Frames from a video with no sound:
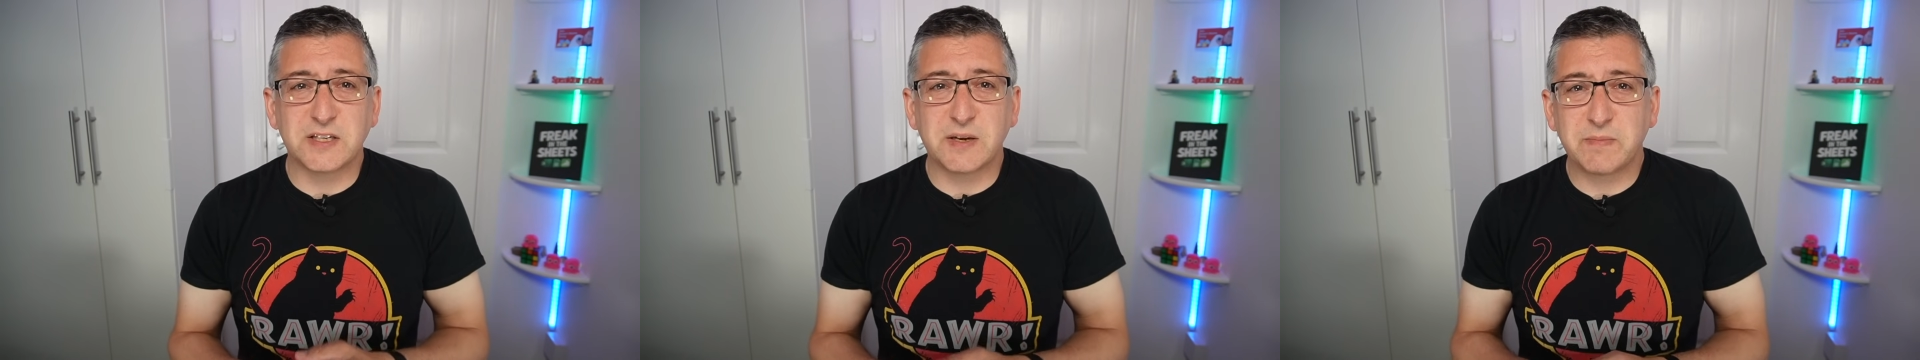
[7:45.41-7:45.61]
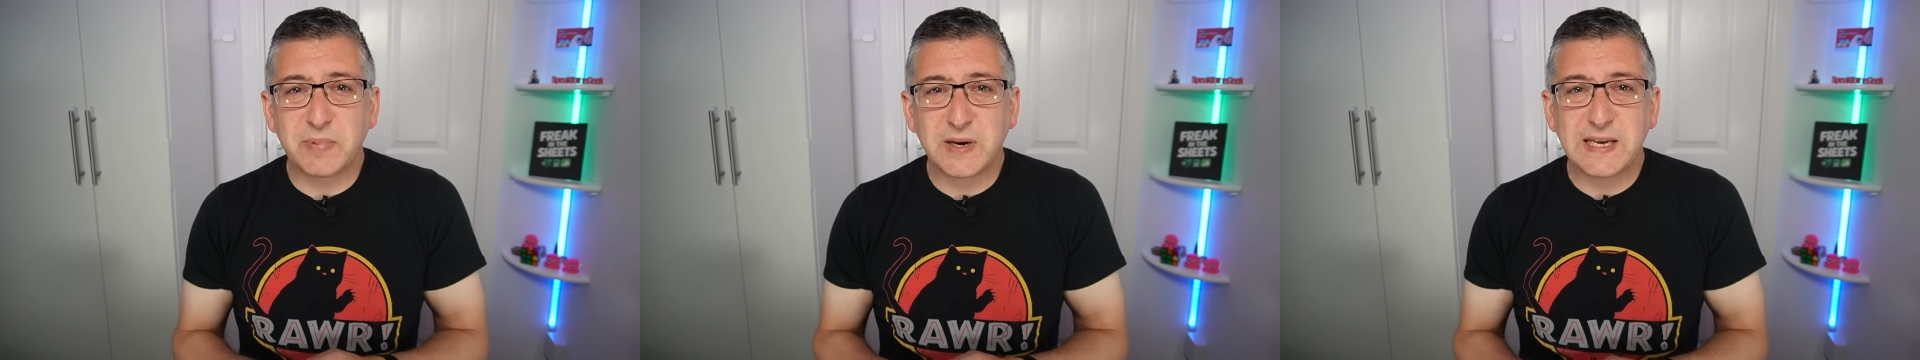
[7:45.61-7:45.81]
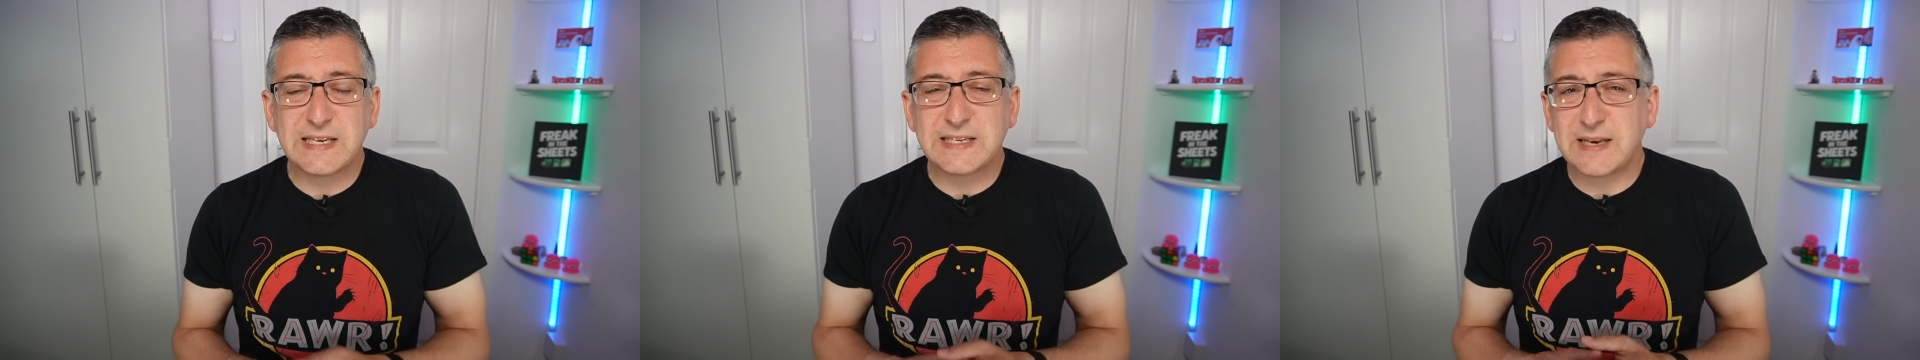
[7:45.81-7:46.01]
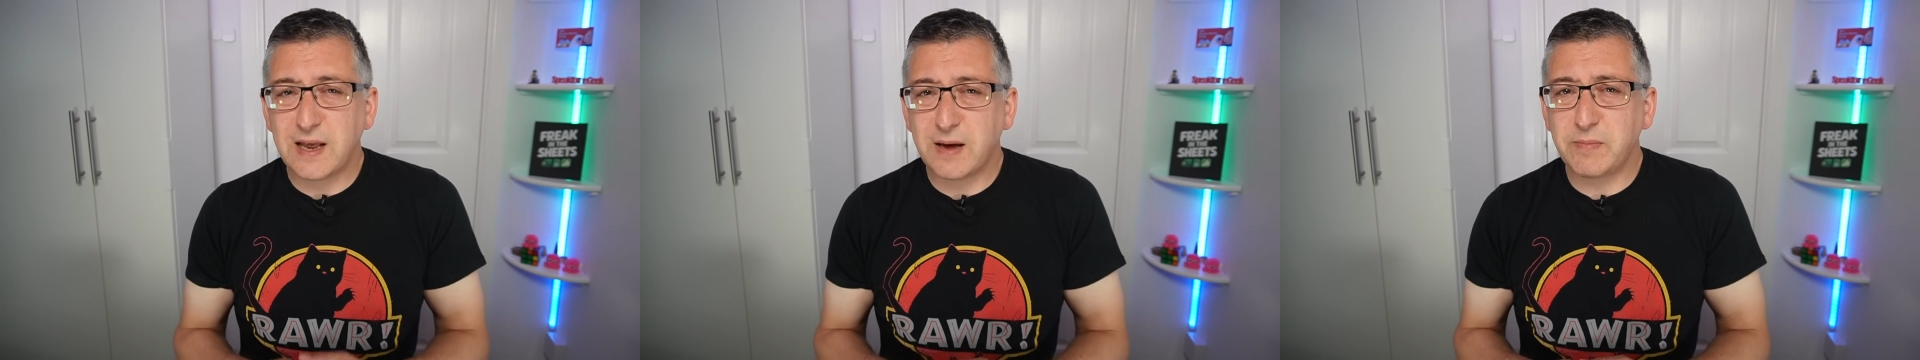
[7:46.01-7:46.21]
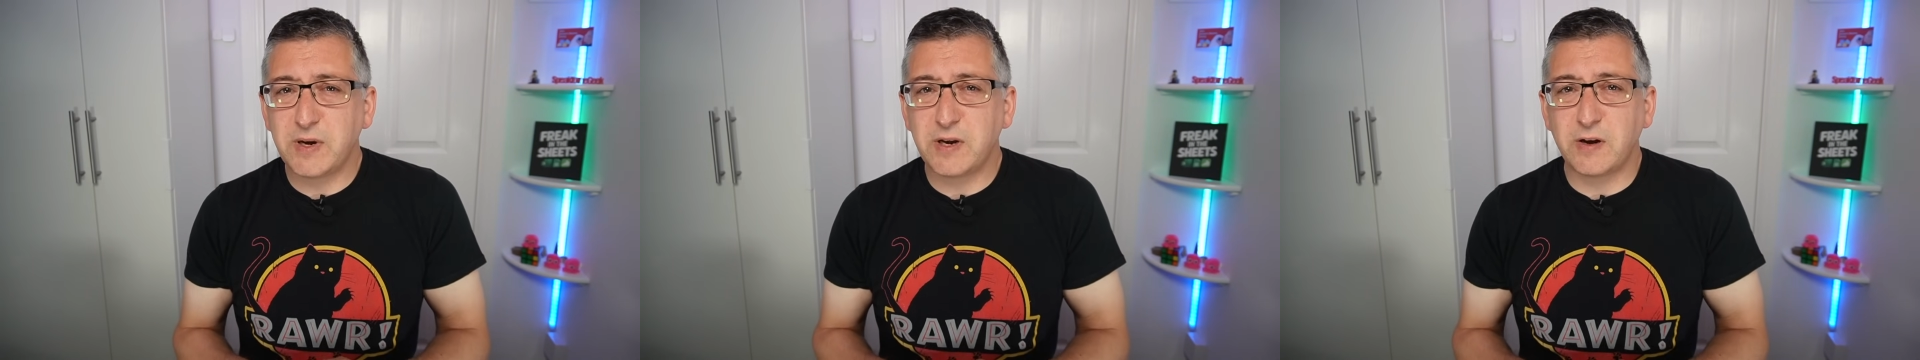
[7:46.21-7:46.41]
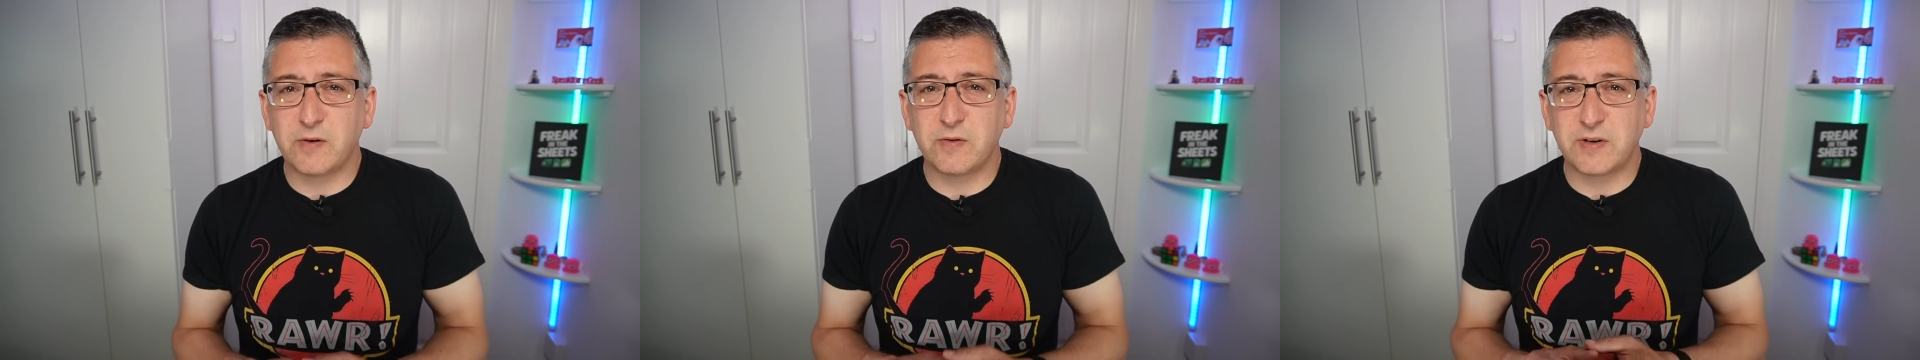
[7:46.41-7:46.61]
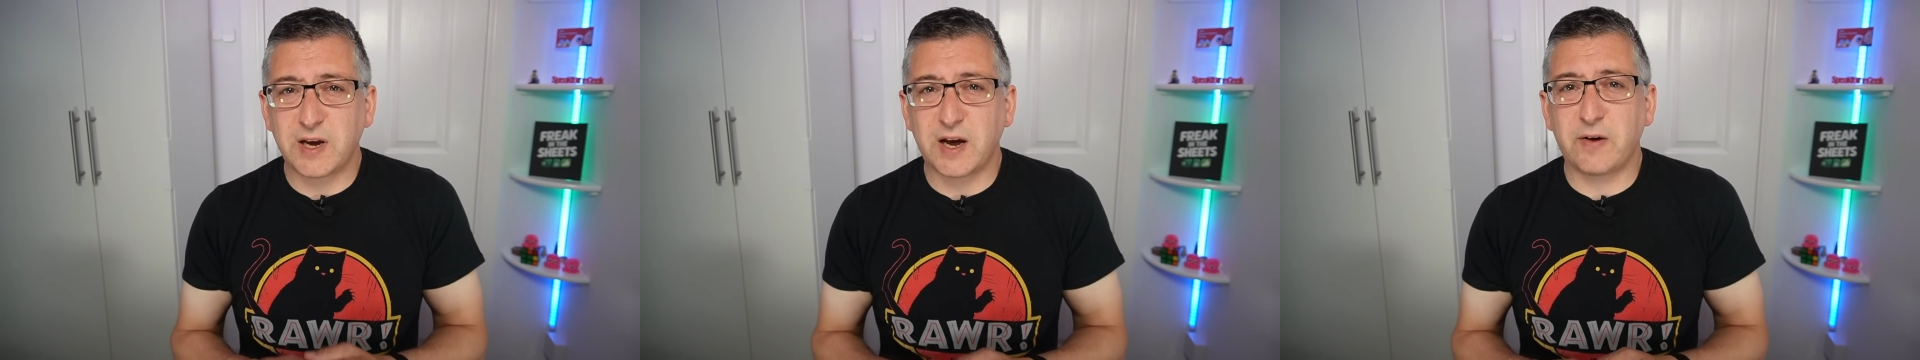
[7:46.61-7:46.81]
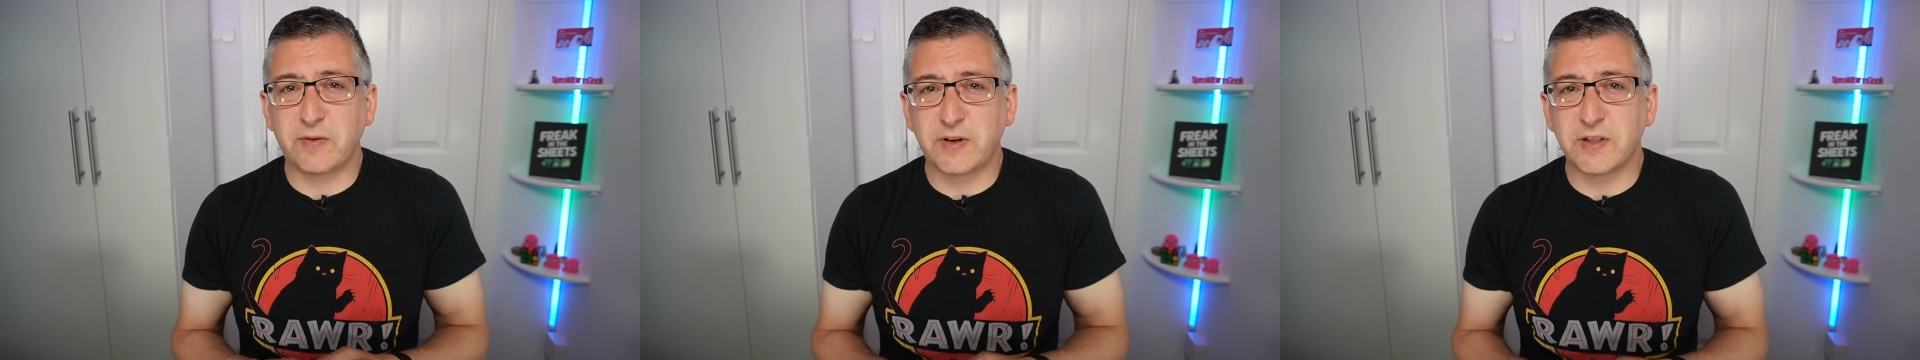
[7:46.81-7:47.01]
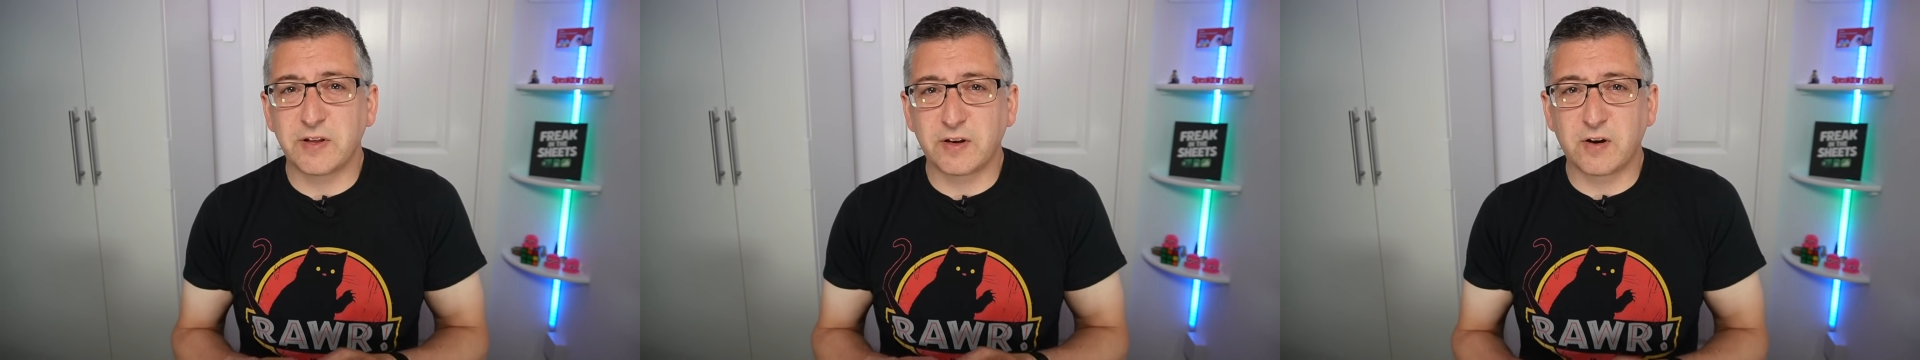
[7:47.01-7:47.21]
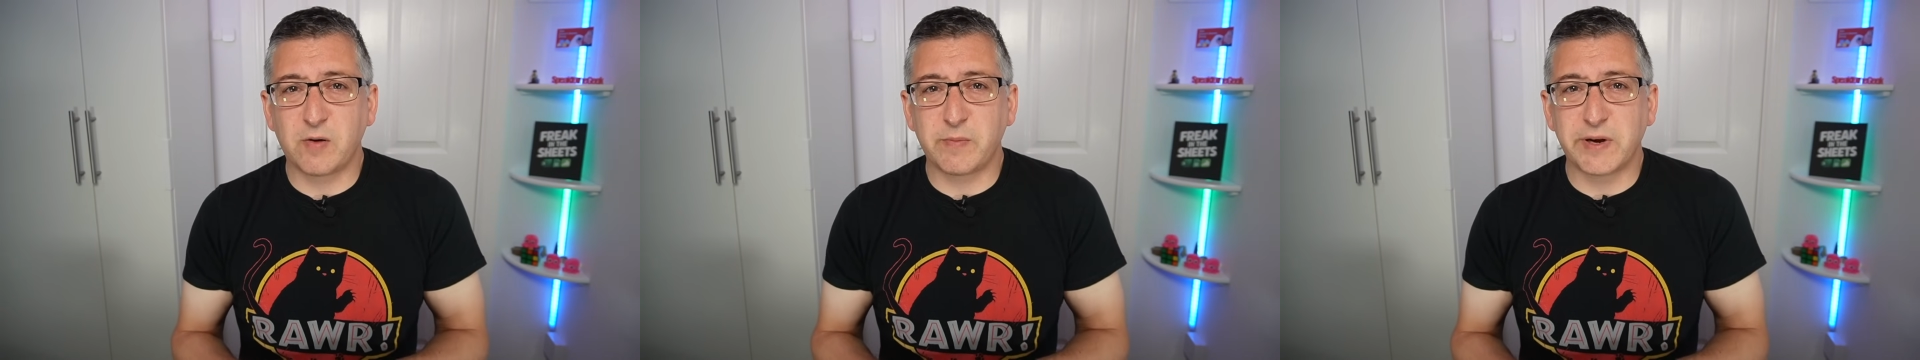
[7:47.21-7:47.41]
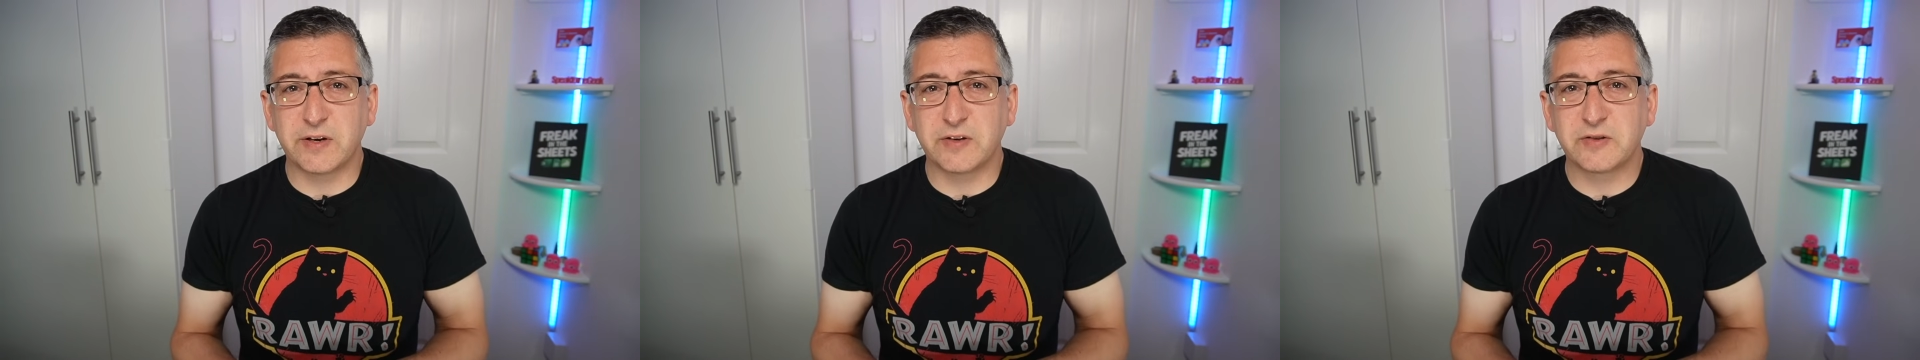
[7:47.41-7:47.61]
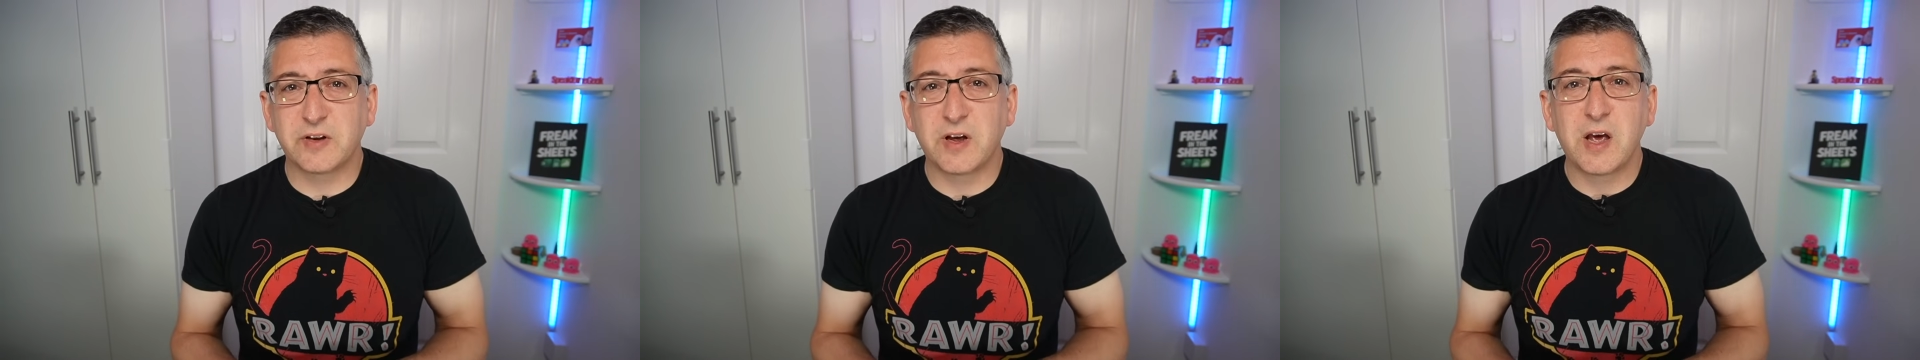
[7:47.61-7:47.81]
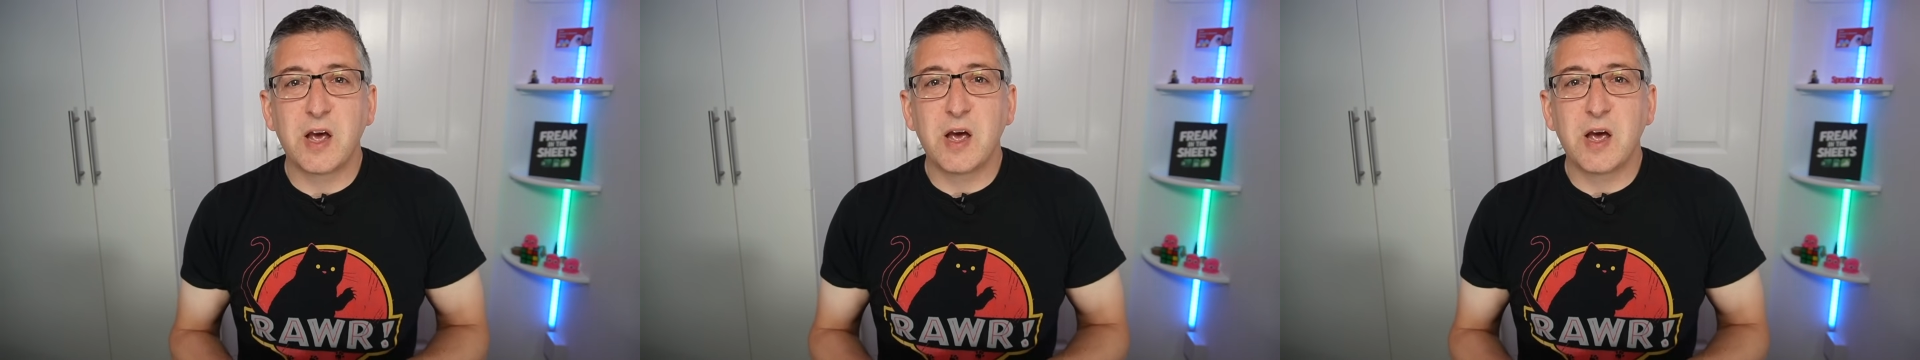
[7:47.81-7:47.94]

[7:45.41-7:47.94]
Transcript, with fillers: then please let me know down in the comments.